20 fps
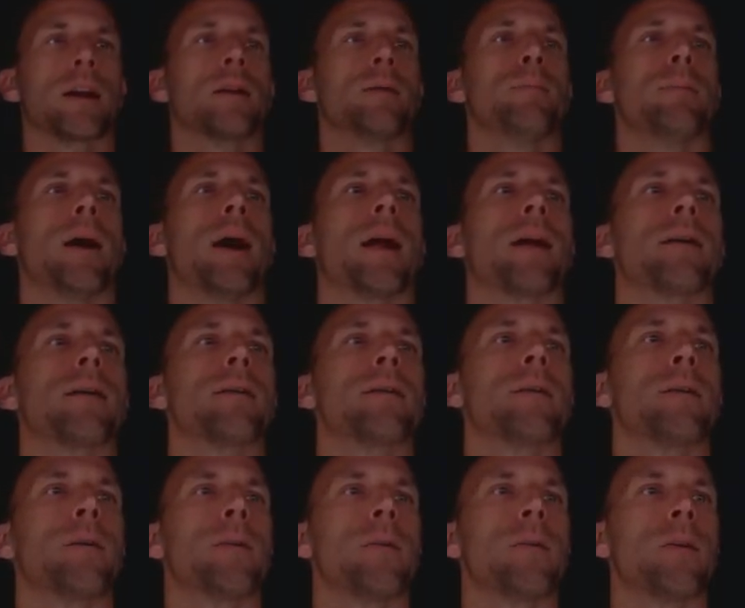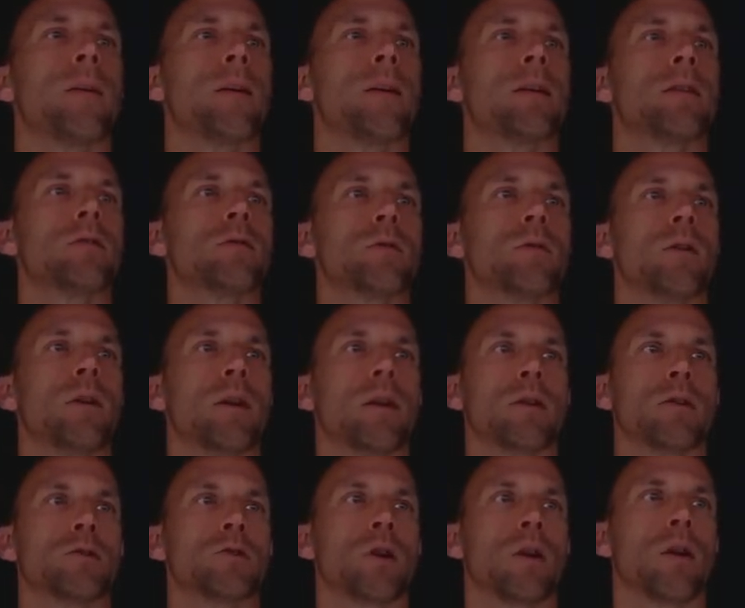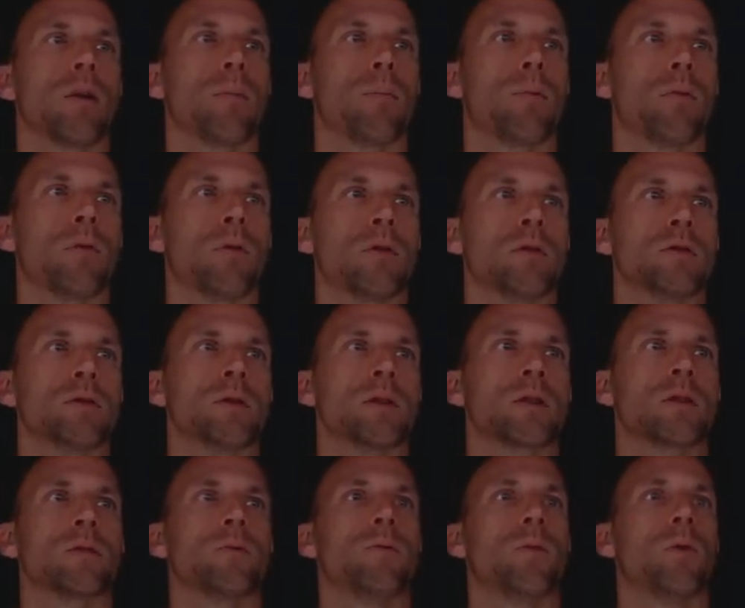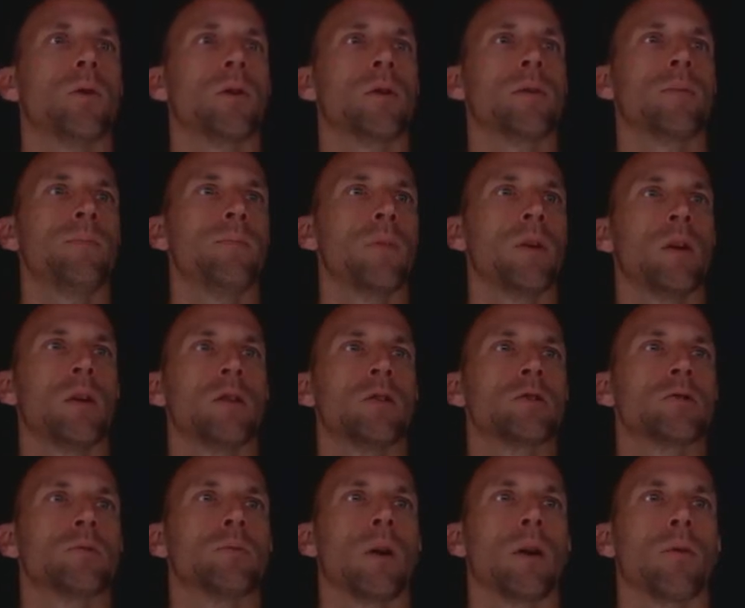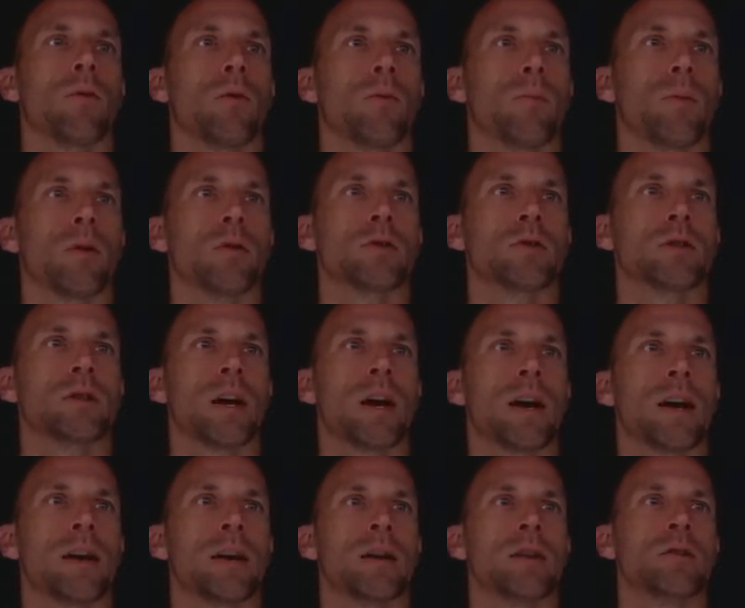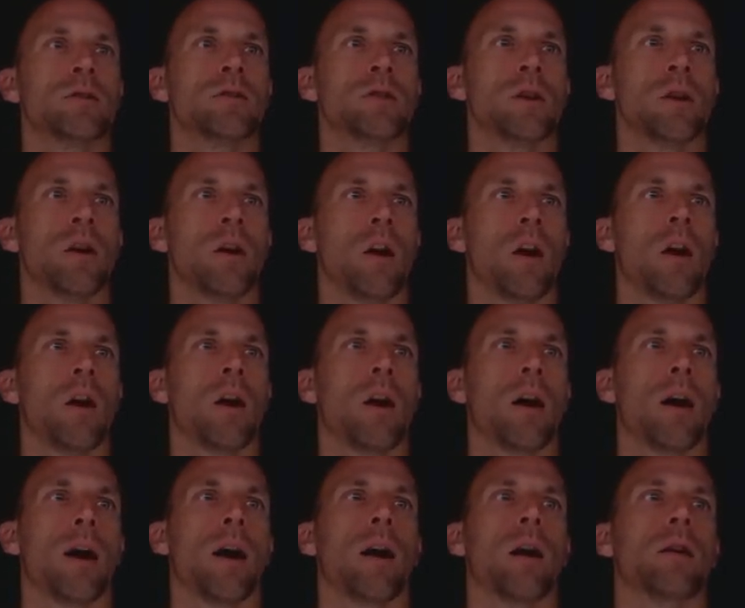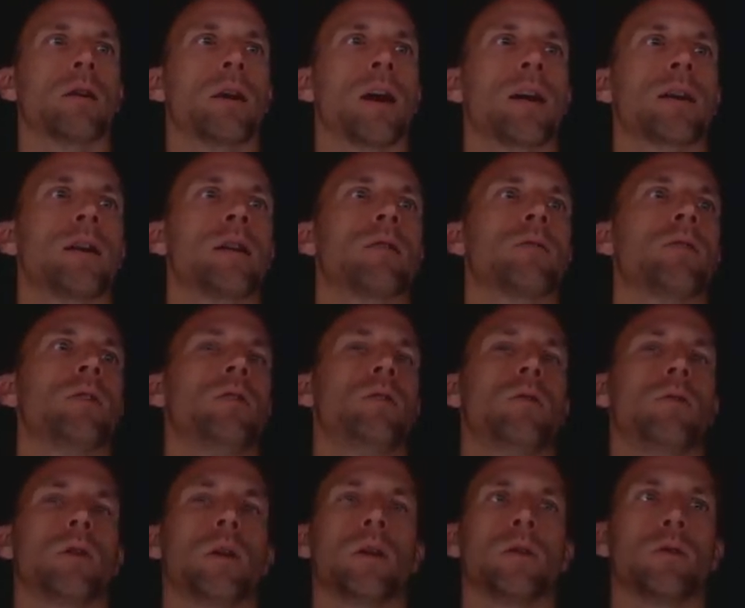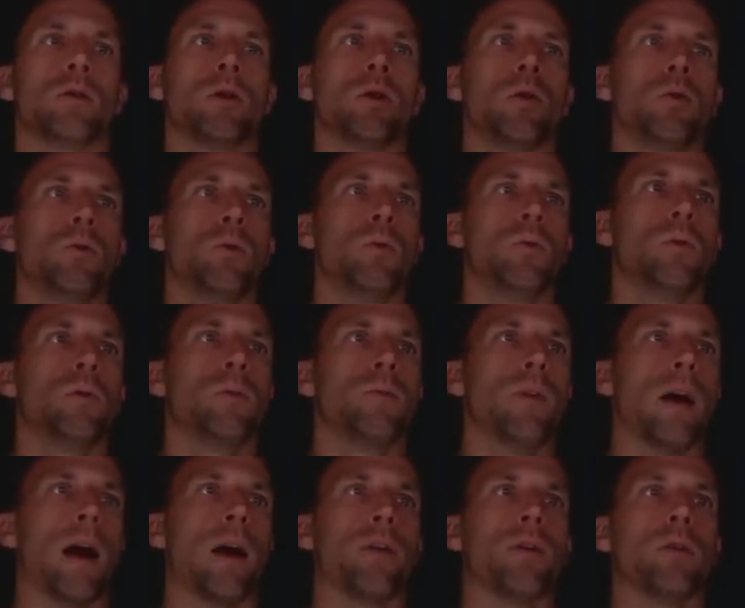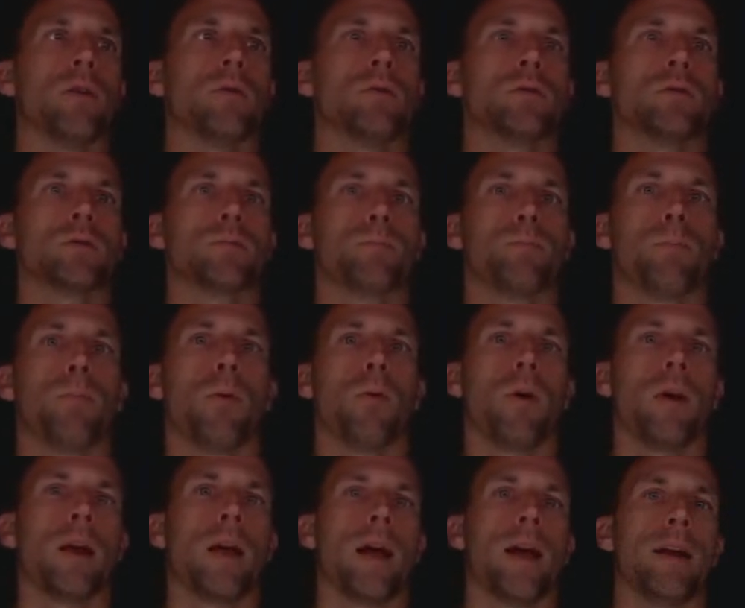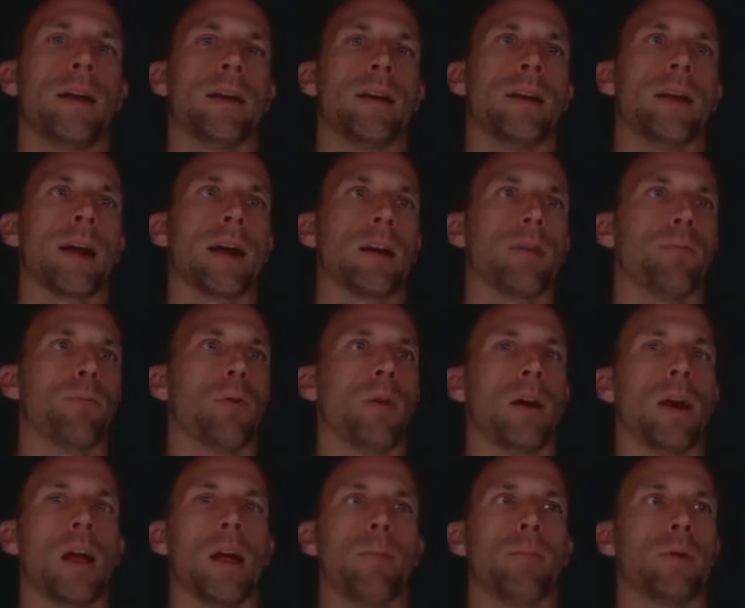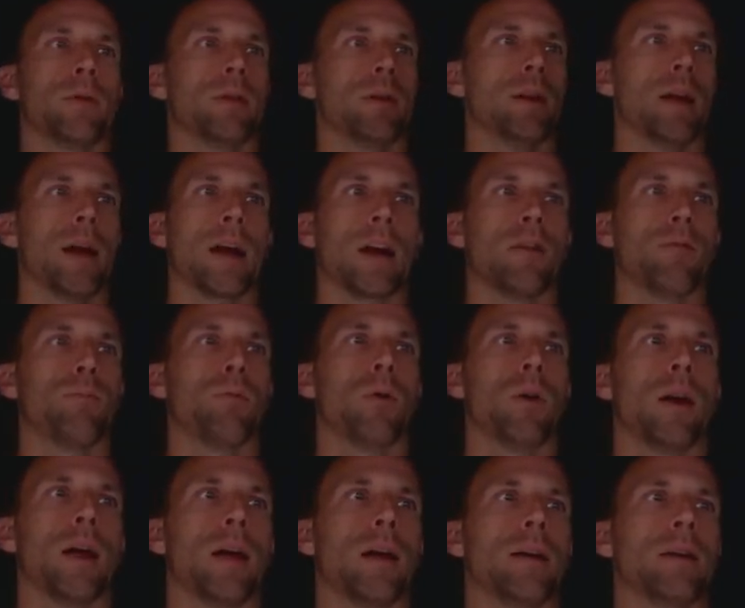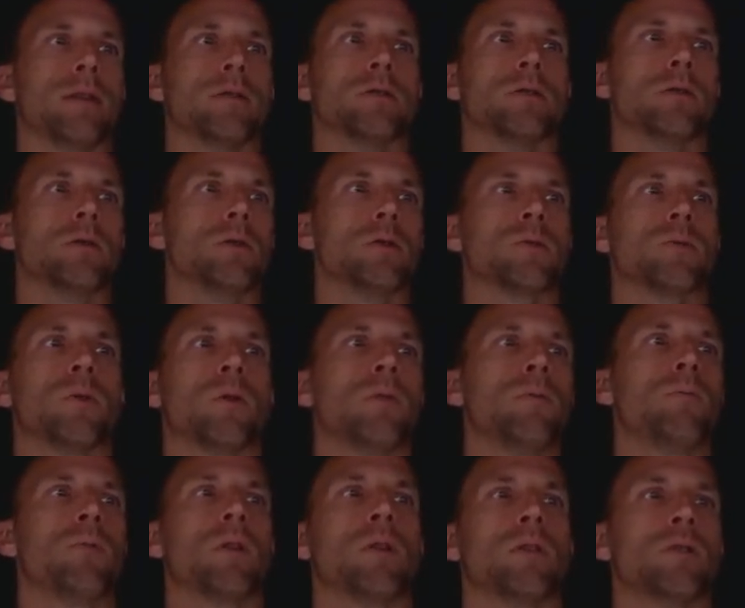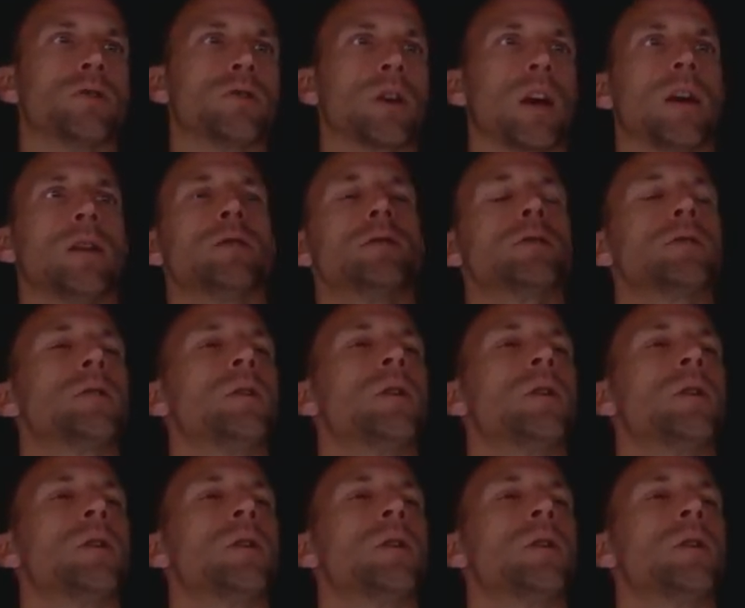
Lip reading: to matter. So there's our 0.64. Square root both sides. Technically, you get two values, 0.8 and negative 0.8, but the negative 0.8 isn't useful in this case.